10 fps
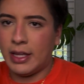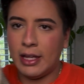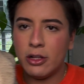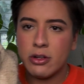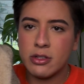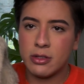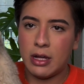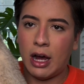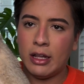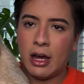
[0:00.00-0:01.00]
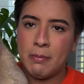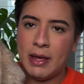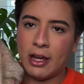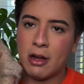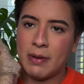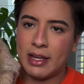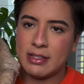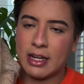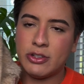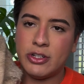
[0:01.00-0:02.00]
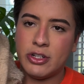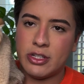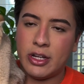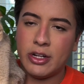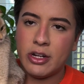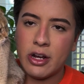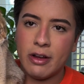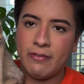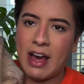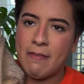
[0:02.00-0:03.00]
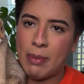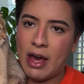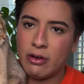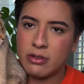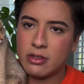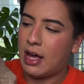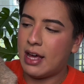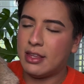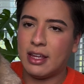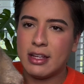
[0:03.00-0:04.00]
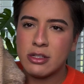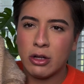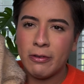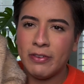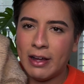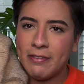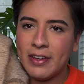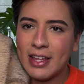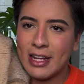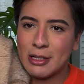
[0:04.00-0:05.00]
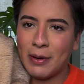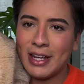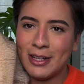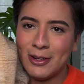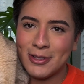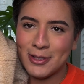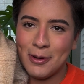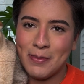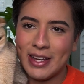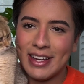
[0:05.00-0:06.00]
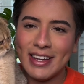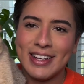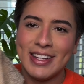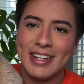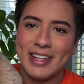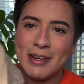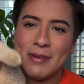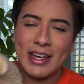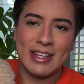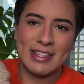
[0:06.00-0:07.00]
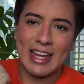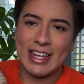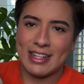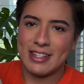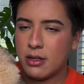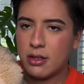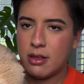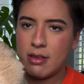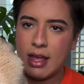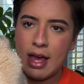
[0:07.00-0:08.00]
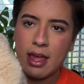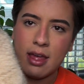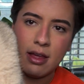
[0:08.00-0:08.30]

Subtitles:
He looks a lot bigger, but he's actually just under 5 pounds. I think he's so fluffy. That's why he looks so big. But he's light. Say hi.